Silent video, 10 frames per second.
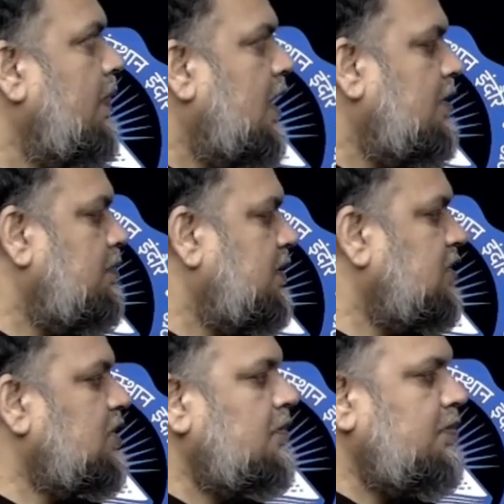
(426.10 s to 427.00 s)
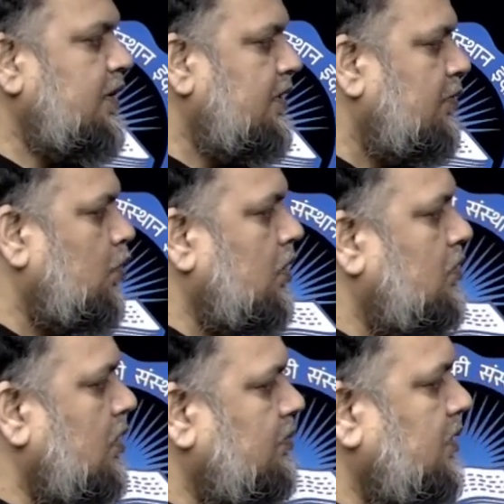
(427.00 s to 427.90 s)
and base is LPA,
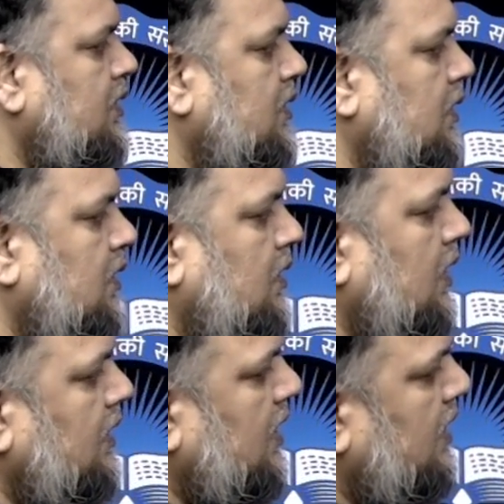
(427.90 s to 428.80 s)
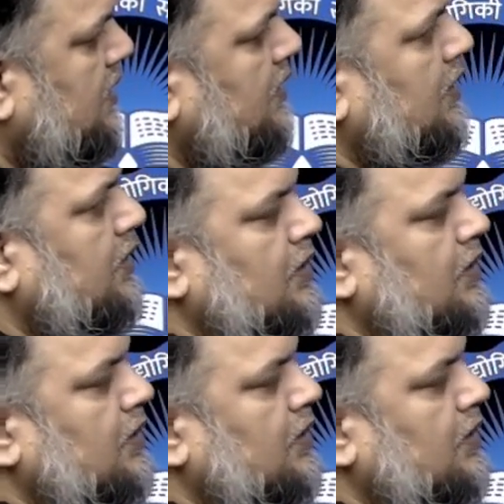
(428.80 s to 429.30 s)
Qualcomm. Like that, the other